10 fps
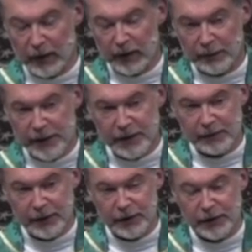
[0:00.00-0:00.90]
The
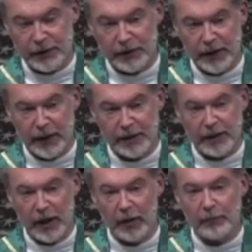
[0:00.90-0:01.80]
Episcopal Church has
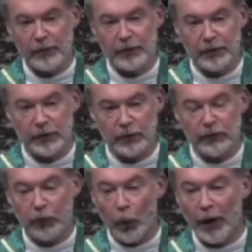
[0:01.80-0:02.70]
come through
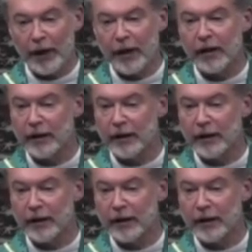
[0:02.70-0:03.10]
40